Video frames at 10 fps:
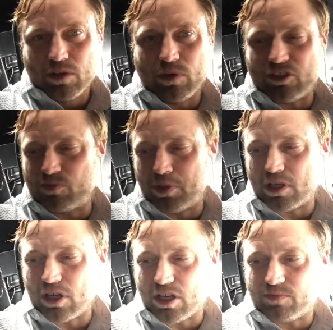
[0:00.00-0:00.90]
which put
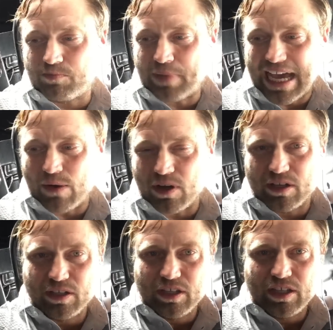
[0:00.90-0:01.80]
a lot of
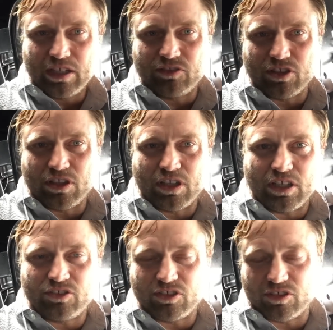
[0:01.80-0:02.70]
power
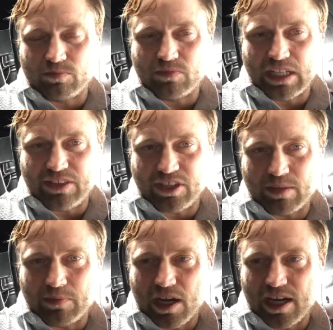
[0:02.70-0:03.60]
into some
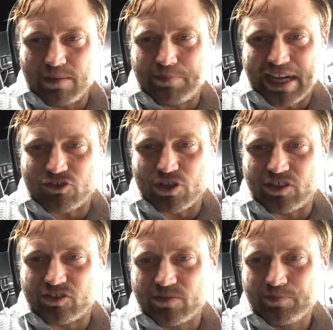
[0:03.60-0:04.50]
lithium-ion
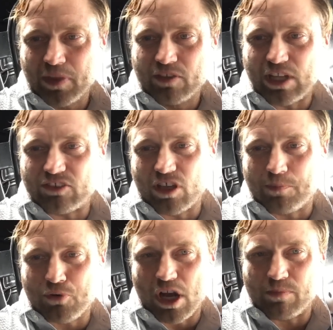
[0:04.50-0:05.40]
batteries. So that's our
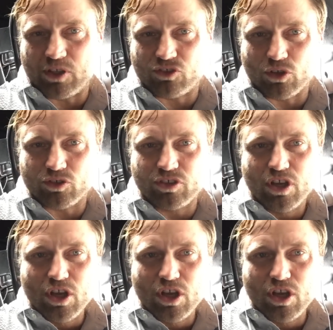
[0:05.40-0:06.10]
primary source.